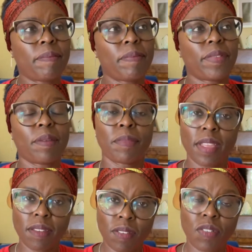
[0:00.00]

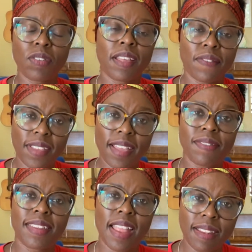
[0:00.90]
Sometimes you just have to have
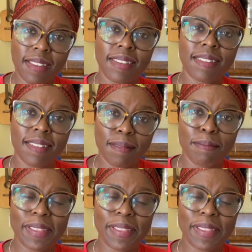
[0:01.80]
standards.